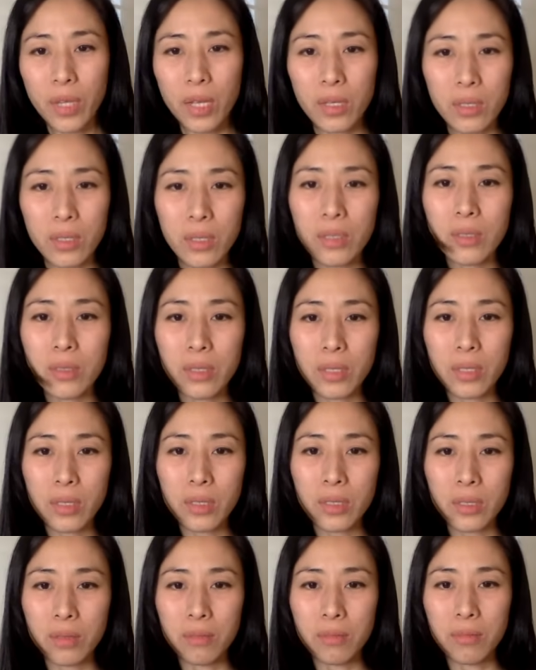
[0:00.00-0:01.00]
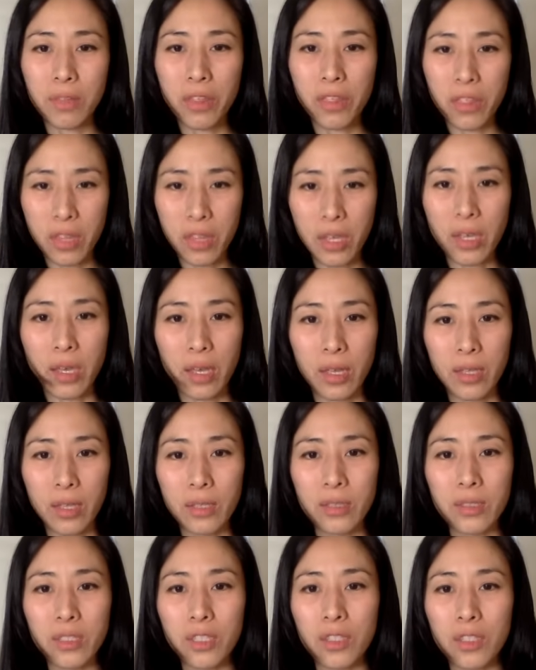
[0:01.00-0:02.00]
it's
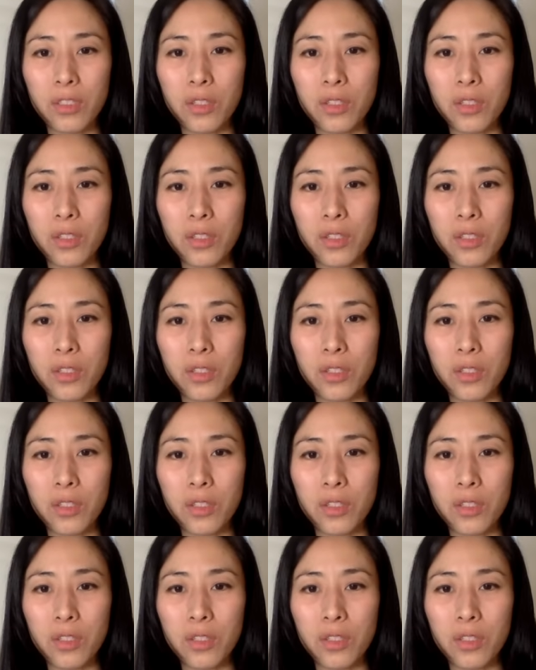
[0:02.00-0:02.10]
thin,